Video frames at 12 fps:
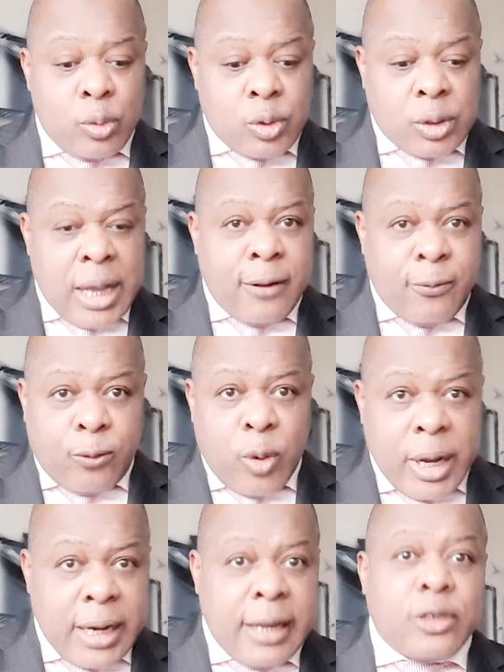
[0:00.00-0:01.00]
You stand
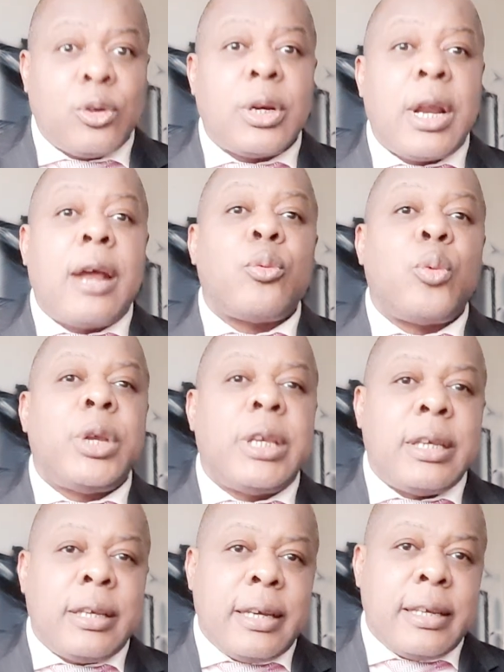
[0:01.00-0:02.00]
for election and
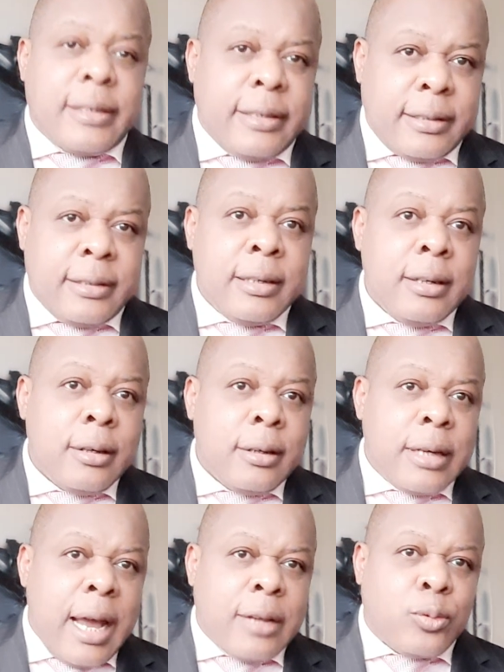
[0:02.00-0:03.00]
win the seat.
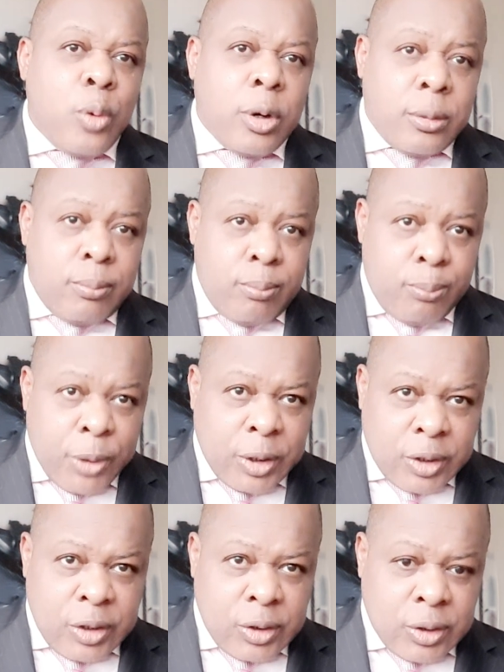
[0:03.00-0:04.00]
That's what
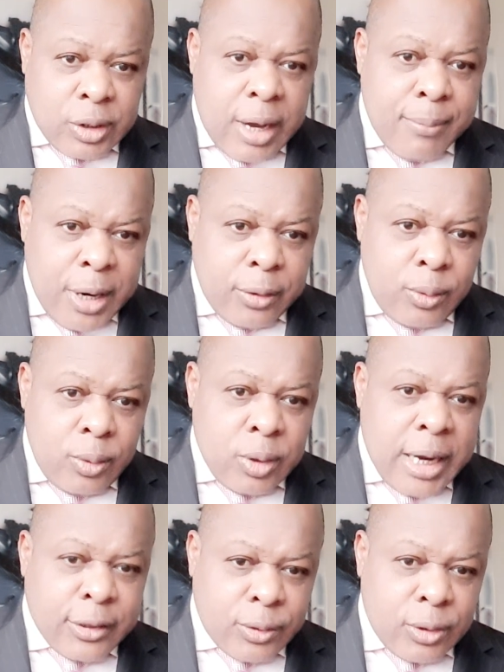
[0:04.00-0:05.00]
British
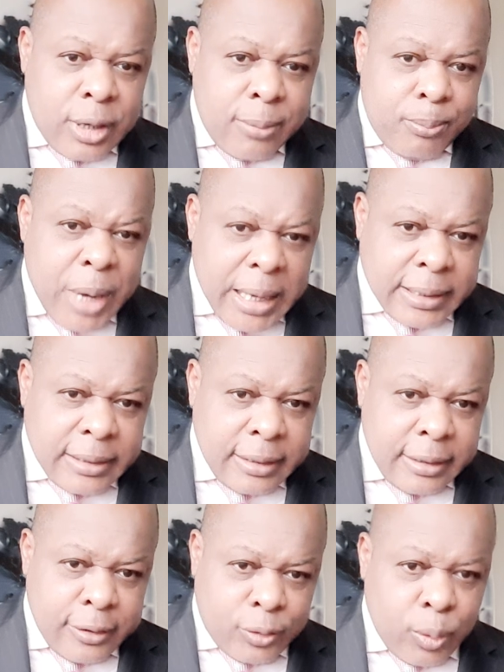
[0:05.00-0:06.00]
Cameroon National
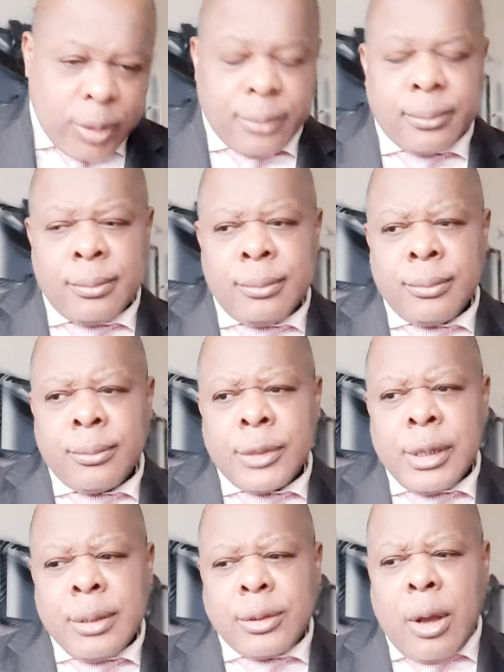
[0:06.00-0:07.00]
Party is doing.
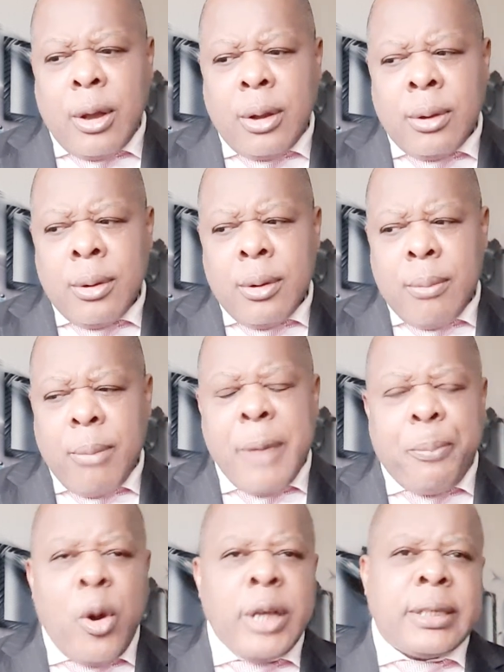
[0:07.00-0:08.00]
So
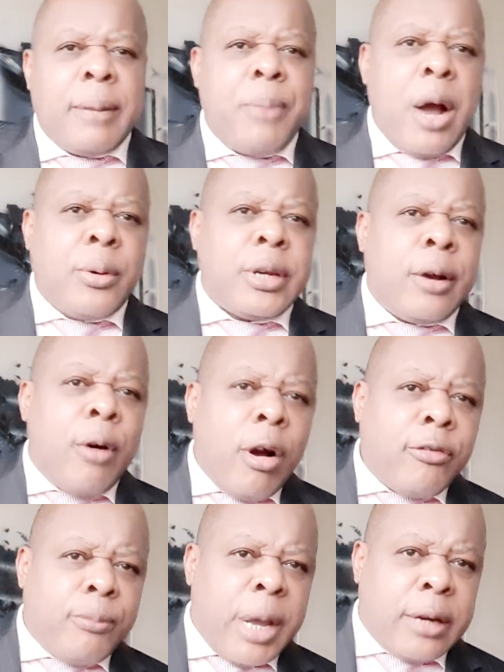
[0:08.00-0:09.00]
my point about the
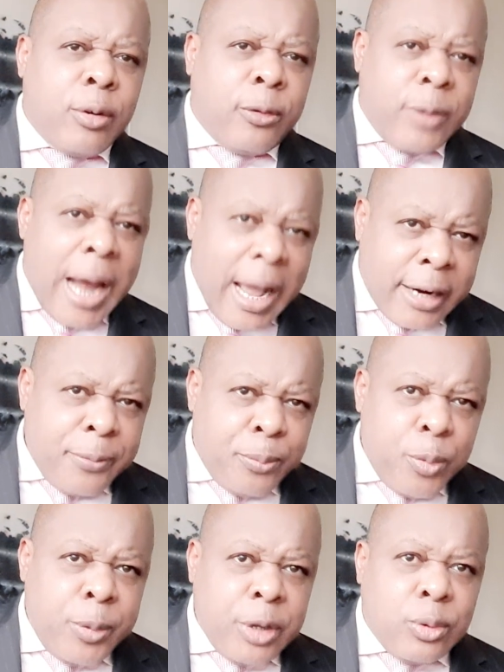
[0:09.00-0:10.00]
government of La
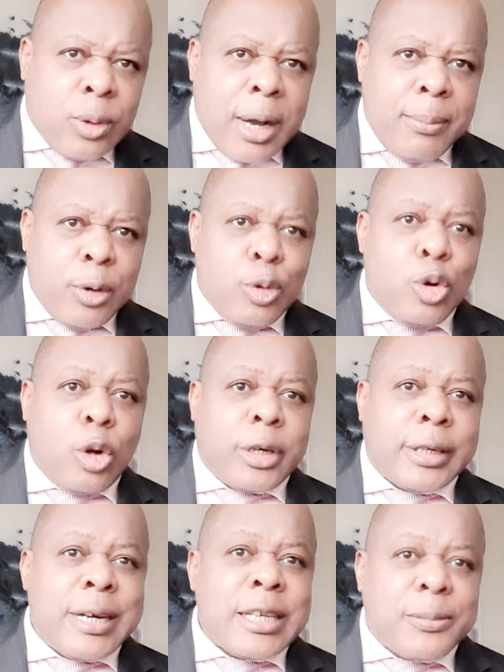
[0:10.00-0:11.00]
République du Cameroon not
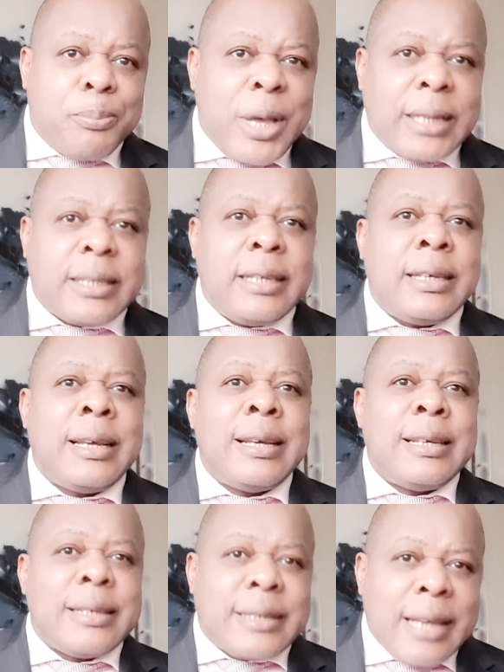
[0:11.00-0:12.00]
respecting
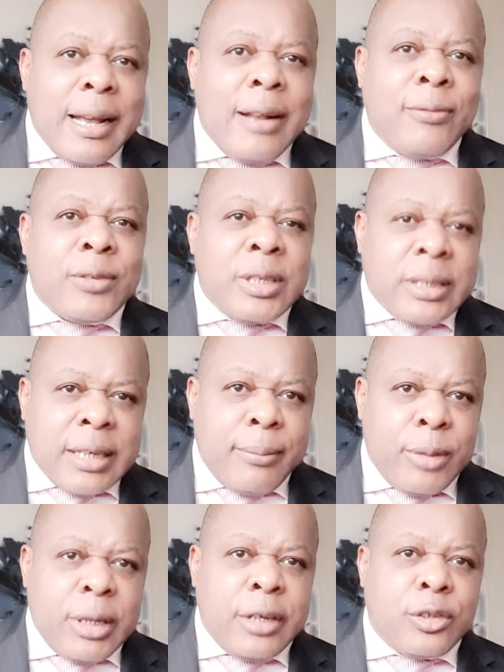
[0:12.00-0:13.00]

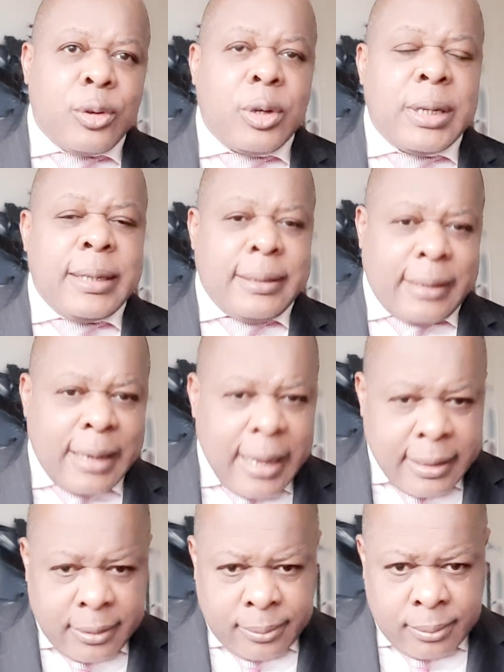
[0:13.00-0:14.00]
self-determination is
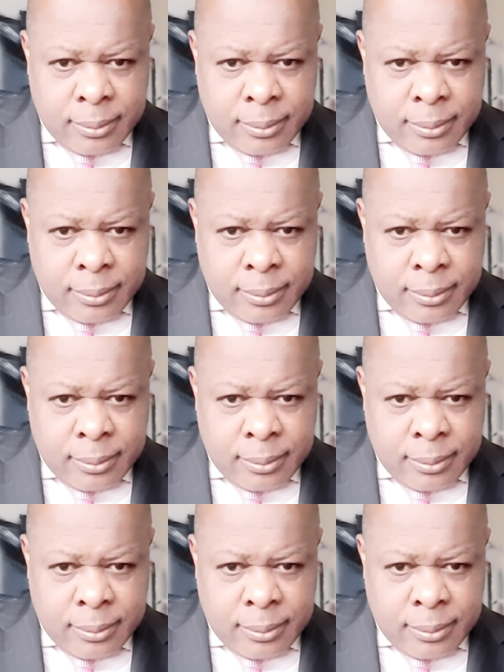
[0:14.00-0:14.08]
clear.